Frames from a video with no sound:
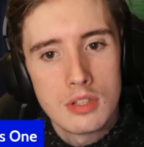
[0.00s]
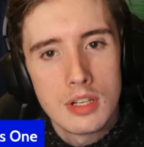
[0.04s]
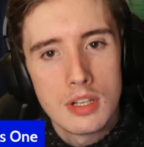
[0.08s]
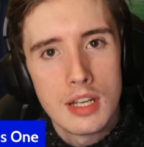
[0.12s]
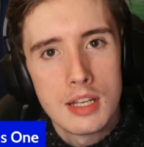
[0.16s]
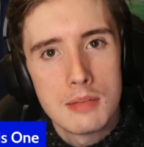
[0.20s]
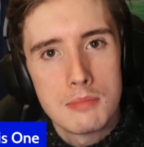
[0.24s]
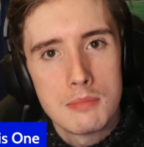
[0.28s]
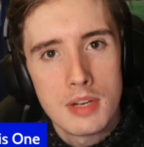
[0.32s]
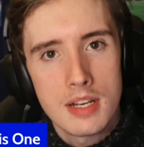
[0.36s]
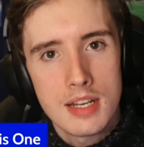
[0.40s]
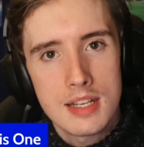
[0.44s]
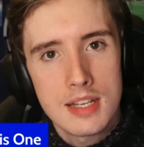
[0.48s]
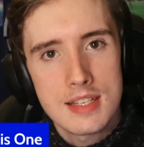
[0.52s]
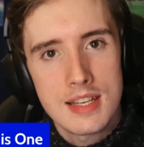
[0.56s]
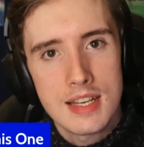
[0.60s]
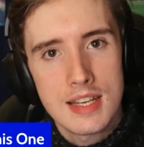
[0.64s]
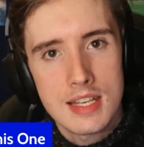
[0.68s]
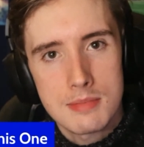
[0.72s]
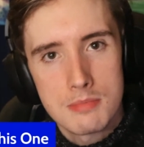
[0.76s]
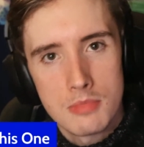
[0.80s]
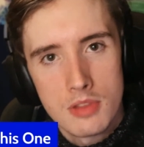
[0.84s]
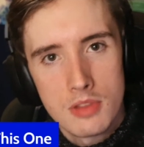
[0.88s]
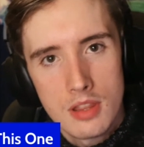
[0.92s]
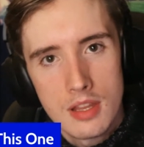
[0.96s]
in my
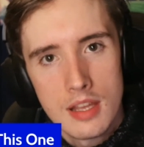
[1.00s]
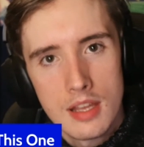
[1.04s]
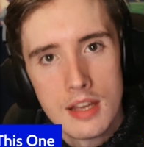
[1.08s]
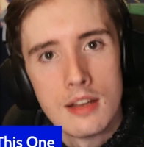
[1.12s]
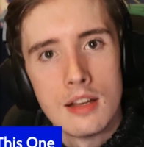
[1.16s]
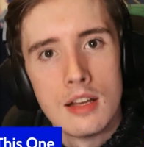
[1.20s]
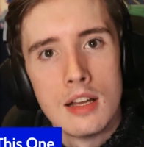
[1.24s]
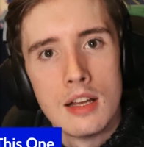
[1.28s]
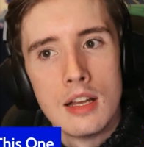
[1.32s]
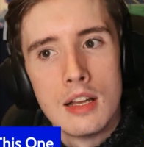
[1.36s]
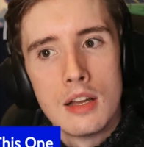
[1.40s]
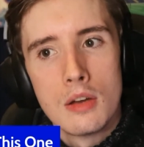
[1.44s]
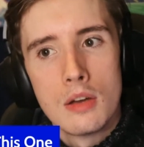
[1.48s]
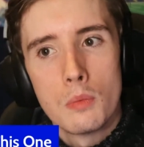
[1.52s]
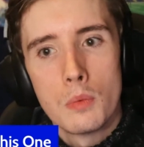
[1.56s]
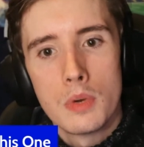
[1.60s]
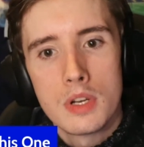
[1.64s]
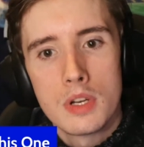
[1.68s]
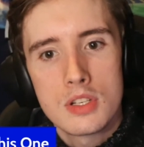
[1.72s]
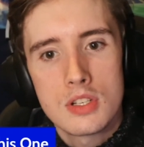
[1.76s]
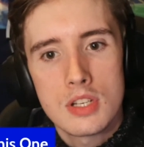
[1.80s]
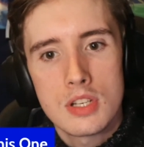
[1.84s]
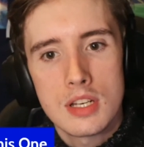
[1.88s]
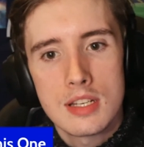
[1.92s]
assessment there, which